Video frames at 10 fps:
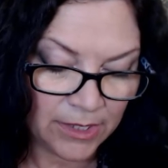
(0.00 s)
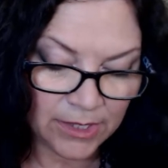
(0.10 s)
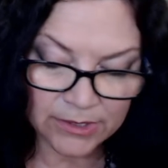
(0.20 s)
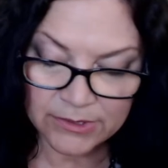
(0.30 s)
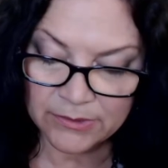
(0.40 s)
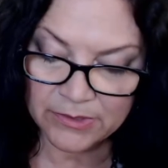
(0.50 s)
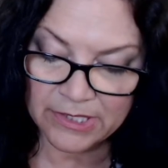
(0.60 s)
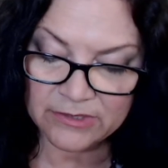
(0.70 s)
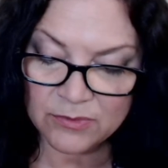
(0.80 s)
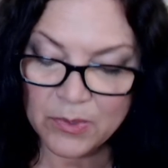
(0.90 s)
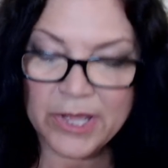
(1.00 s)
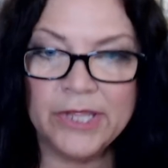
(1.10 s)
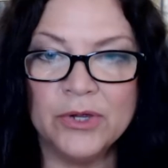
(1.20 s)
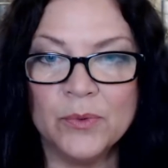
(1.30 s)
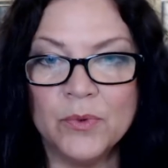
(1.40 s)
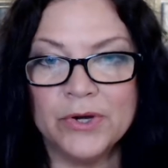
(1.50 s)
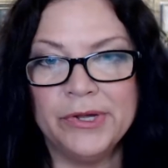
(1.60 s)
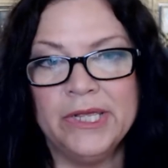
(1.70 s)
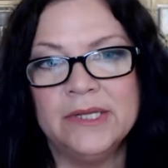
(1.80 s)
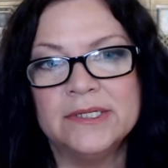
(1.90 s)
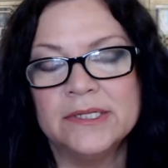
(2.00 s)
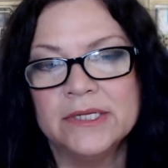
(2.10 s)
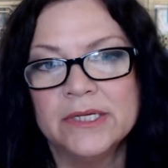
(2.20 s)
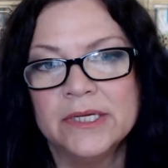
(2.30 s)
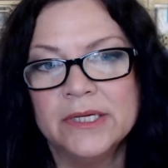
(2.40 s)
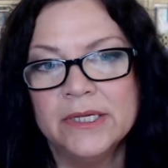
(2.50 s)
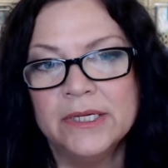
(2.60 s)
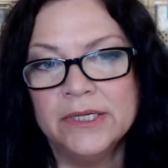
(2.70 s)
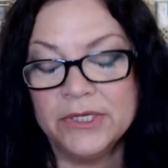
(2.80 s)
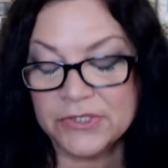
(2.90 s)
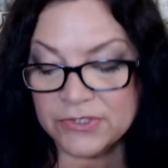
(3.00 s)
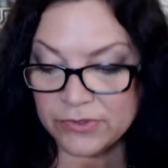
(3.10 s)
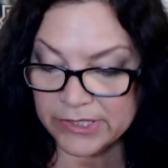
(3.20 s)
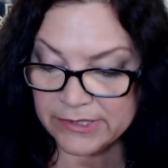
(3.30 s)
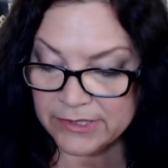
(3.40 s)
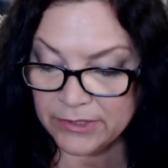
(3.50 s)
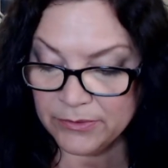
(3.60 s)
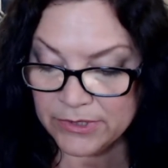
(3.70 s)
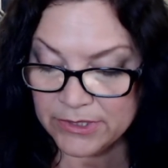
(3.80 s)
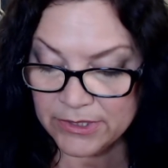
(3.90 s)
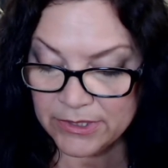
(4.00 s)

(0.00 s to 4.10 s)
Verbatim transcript: So that's why you're worried, you're stressed out.